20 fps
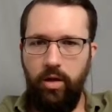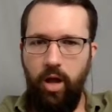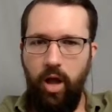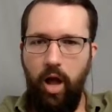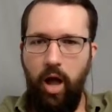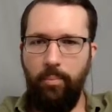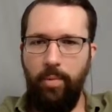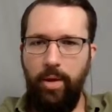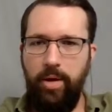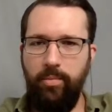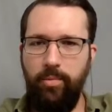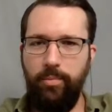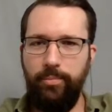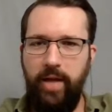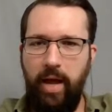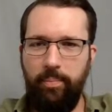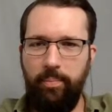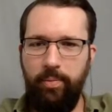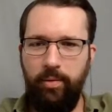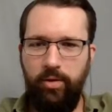Minimum
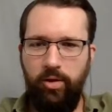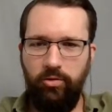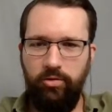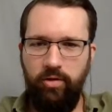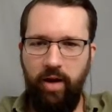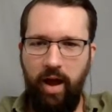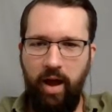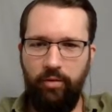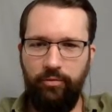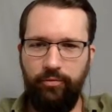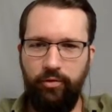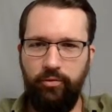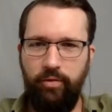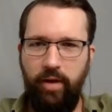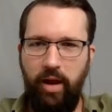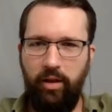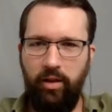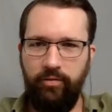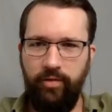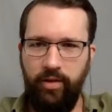topical ground for
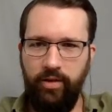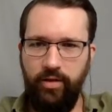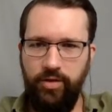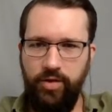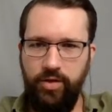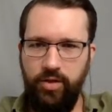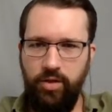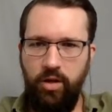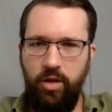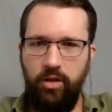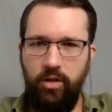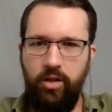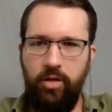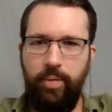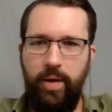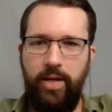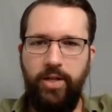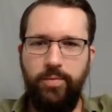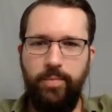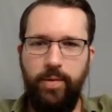relevance. The
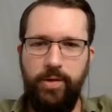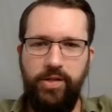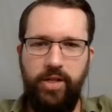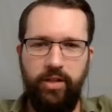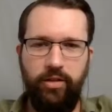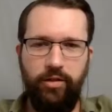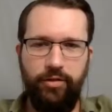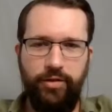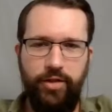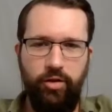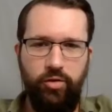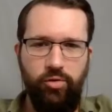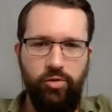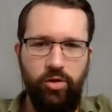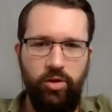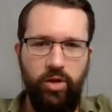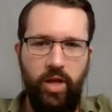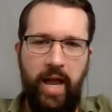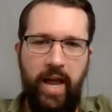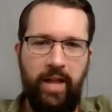page must signal to
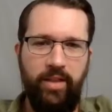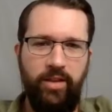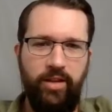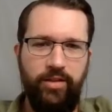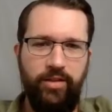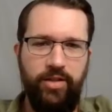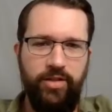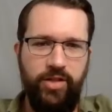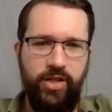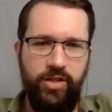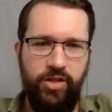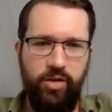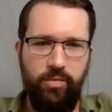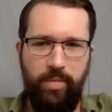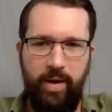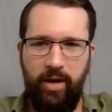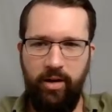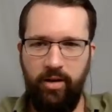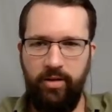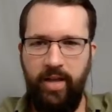Google and the decision
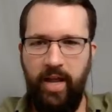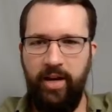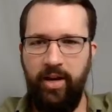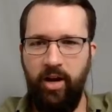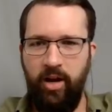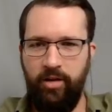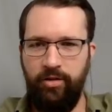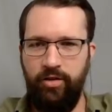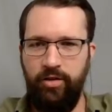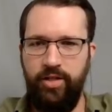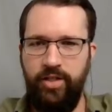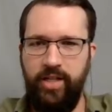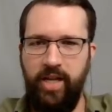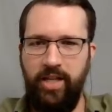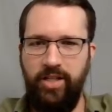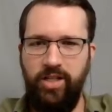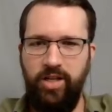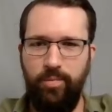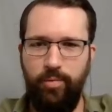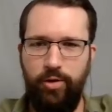maker that it
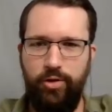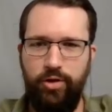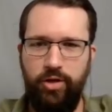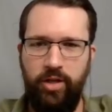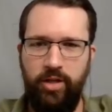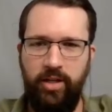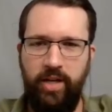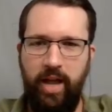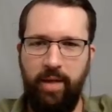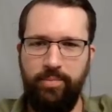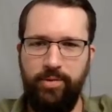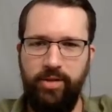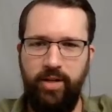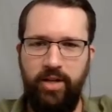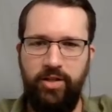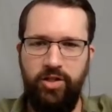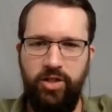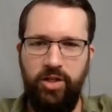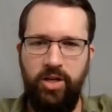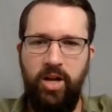understands commercial
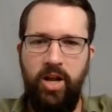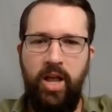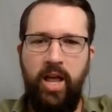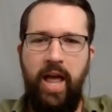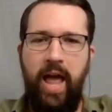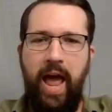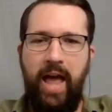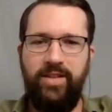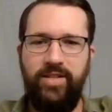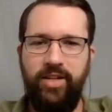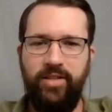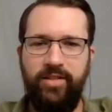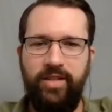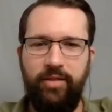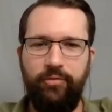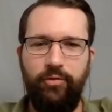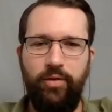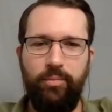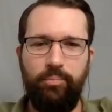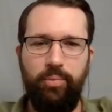encapsulation as a
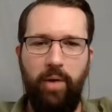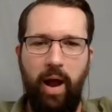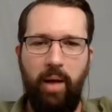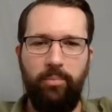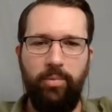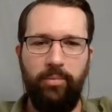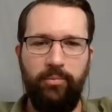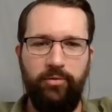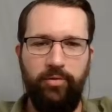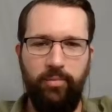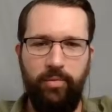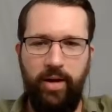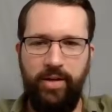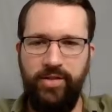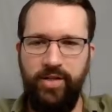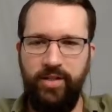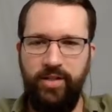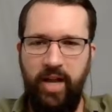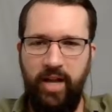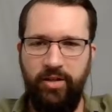different problem from
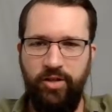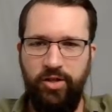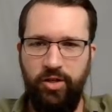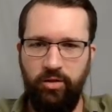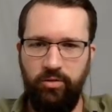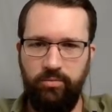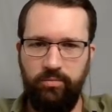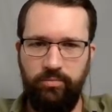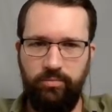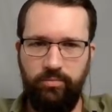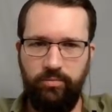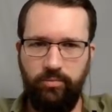residential.